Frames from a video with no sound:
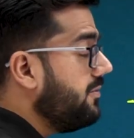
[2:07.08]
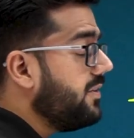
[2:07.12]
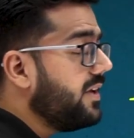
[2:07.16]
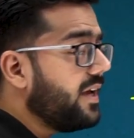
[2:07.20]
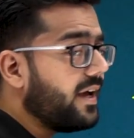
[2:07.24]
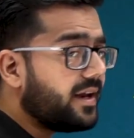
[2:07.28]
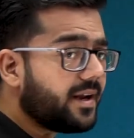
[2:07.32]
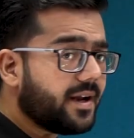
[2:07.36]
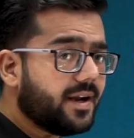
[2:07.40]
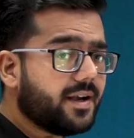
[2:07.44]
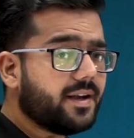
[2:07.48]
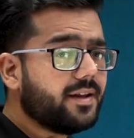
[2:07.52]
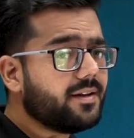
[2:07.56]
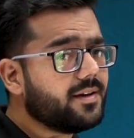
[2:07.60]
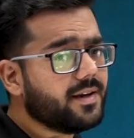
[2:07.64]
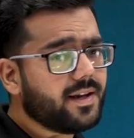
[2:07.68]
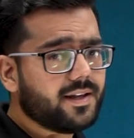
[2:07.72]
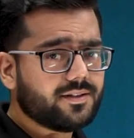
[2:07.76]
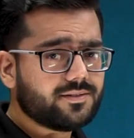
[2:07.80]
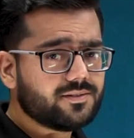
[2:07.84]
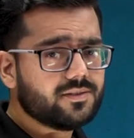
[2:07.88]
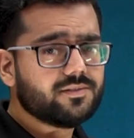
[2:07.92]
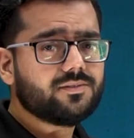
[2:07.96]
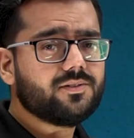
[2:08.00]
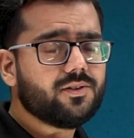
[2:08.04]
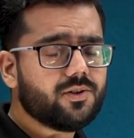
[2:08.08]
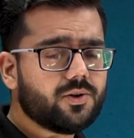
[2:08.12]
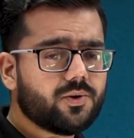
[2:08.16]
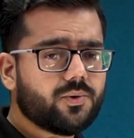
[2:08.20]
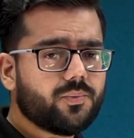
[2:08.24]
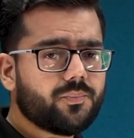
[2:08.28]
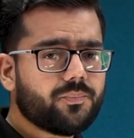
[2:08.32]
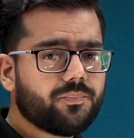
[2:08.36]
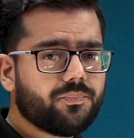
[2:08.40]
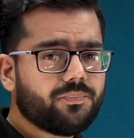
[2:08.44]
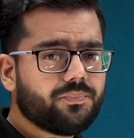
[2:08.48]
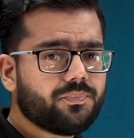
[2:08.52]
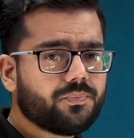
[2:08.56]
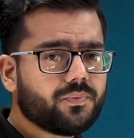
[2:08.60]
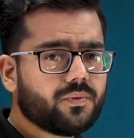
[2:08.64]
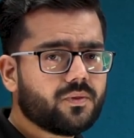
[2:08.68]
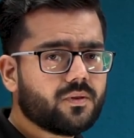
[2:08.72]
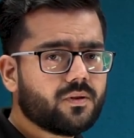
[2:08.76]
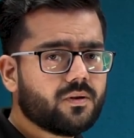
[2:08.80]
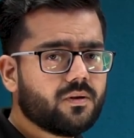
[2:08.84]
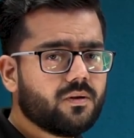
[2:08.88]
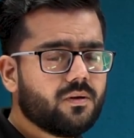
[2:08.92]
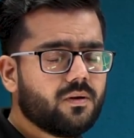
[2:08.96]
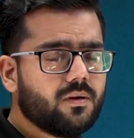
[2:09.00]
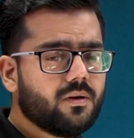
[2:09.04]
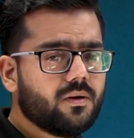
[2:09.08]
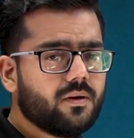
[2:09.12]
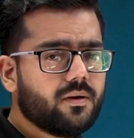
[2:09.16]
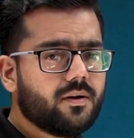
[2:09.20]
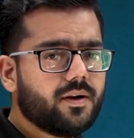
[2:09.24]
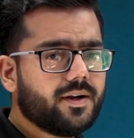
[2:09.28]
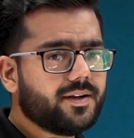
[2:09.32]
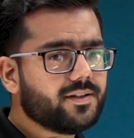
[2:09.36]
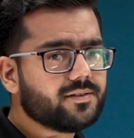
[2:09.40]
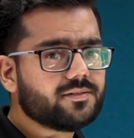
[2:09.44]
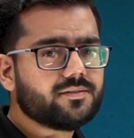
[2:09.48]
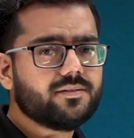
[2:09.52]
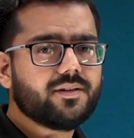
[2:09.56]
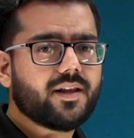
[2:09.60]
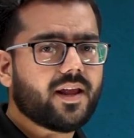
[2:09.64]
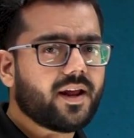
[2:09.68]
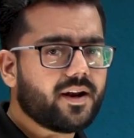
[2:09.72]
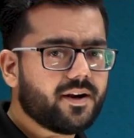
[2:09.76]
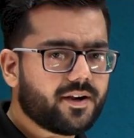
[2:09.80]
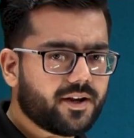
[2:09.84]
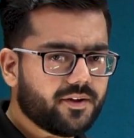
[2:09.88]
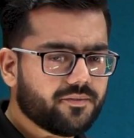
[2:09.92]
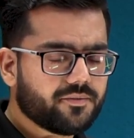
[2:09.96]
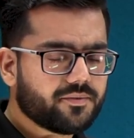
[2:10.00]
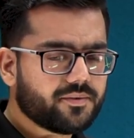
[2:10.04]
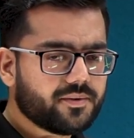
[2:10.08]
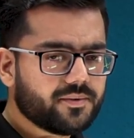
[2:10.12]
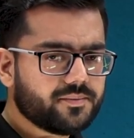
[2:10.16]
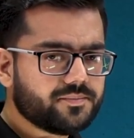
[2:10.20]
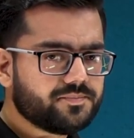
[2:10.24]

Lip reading: we are getting less than 0. It is negative.